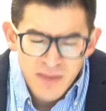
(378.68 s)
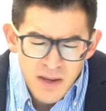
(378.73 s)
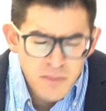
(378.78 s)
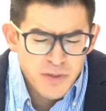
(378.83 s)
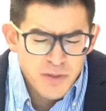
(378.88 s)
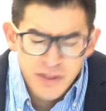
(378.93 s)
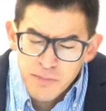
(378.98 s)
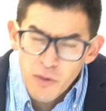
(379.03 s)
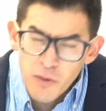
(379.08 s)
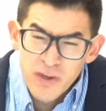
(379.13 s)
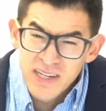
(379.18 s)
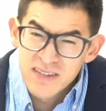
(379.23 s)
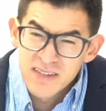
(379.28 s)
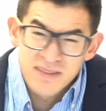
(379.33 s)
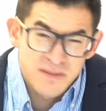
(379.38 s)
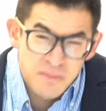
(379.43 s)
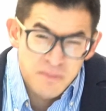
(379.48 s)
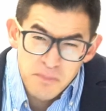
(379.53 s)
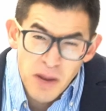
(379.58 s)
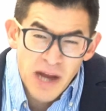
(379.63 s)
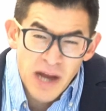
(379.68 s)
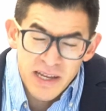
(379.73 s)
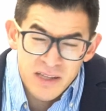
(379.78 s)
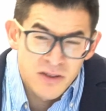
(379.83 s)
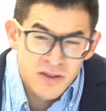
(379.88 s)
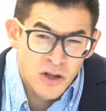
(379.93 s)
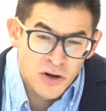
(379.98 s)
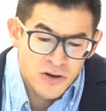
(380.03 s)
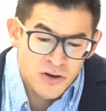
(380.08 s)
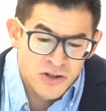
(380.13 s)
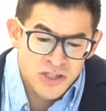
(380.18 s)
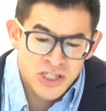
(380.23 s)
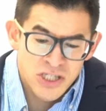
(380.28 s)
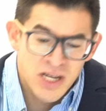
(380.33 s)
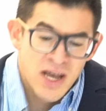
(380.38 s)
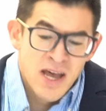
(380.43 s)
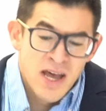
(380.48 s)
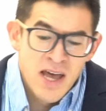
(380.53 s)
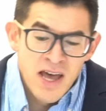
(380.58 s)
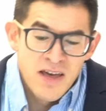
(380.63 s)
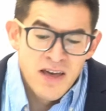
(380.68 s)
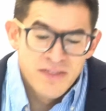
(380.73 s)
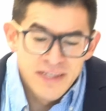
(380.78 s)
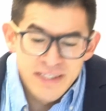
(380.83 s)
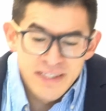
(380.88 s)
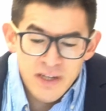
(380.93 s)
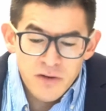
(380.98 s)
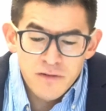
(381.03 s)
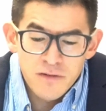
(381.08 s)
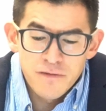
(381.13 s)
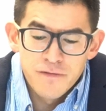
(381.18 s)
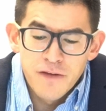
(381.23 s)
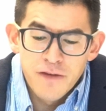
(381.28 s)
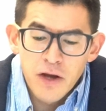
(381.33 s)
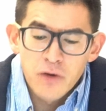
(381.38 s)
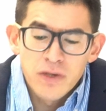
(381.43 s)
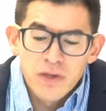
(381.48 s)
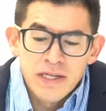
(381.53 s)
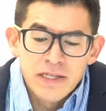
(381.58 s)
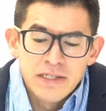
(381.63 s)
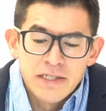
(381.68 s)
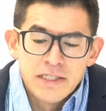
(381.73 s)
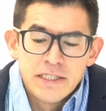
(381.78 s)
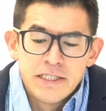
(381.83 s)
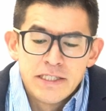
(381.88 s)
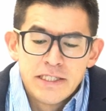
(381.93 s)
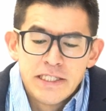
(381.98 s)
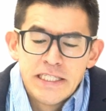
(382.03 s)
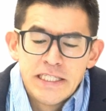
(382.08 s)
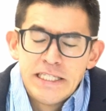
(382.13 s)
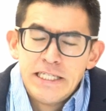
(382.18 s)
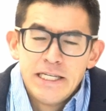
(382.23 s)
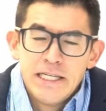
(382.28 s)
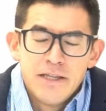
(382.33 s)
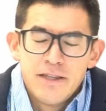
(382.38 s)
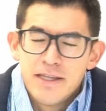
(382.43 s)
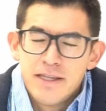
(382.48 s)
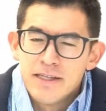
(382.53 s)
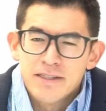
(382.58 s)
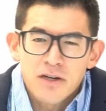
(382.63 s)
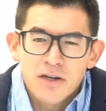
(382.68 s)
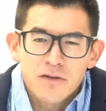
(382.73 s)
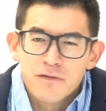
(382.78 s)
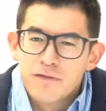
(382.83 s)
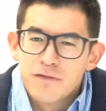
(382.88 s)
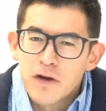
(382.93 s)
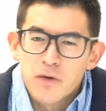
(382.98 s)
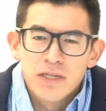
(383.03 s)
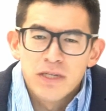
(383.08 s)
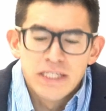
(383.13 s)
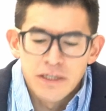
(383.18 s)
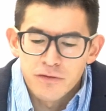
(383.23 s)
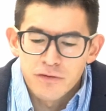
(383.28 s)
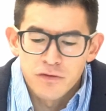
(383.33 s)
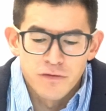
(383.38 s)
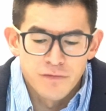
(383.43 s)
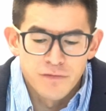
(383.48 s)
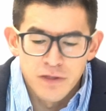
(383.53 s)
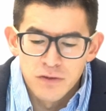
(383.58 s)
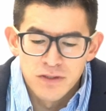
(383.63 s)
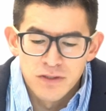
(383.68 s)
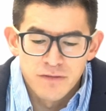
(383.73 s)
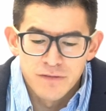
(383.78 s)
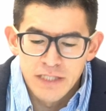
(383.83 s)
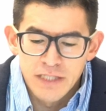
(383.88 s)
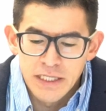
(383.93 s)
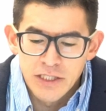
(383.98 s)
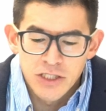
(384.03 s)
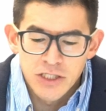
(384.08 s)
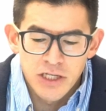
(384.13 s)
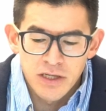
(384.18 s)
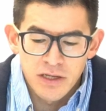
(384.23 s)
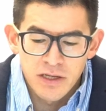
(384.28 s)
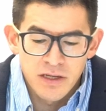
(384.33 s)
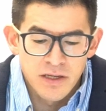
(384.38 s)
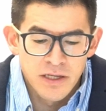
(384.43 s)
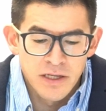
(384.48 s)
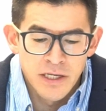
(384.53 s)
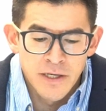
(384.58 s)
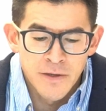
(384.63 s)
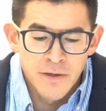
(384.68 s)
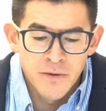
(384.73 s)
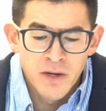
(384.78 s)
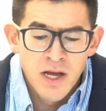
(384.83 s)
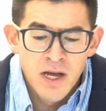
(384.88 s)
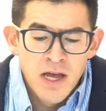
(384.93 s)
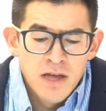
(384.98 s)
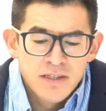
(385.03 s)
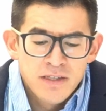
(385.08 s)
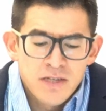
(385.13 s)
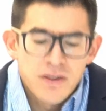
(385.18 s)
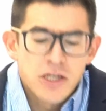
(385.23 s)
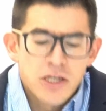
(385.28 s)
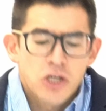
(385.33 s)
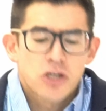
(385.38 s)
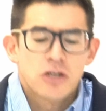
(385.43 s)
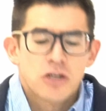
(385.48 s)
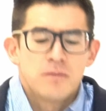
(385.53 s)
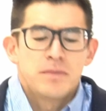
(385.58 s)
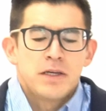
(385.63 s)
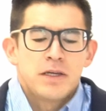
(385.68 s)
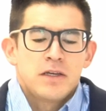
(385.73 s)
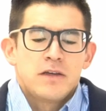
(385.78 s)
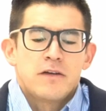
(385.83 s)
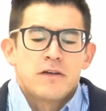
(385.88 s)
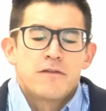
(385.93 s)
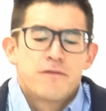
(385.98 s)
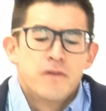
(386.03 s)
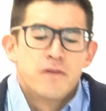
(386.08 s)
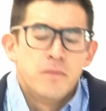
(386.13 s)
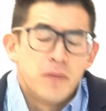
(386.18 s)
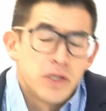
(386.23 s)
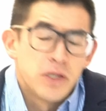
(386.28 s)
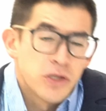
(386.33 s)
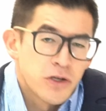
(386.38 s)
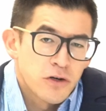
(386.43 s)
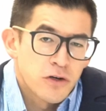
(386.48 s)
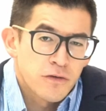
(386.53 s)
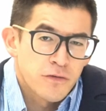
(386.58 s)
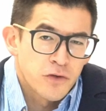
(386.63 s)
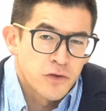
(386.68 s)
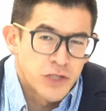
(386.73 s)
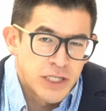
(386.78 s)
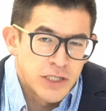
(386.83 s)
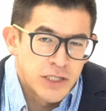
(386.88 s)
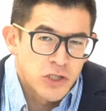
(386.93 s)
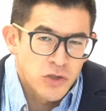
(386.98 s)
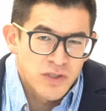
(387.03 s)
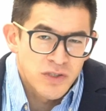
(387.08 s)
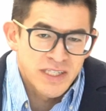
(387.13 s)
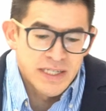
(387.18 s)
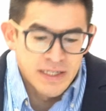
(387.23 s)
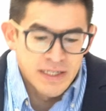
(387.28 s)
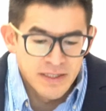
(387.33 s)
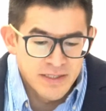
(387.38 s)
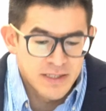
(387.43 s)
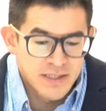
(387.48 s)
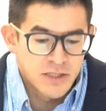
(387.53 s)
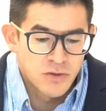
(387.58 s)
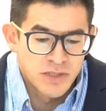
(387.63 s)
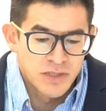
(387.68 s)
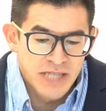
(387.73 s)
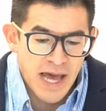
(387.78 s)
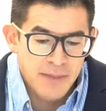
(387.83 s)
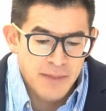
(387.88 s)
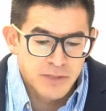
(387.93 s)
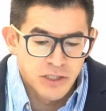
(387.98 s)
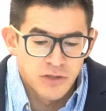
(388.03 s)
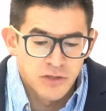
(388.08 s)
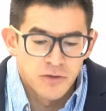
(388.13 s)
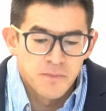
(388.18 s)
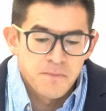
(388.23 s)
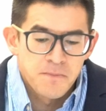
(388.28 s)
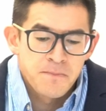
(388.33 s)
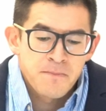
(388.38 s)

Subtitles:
But the point is, by and large, these aren't very different views of teaching, you know? So they should be familiar for teachers and easy to adapt to.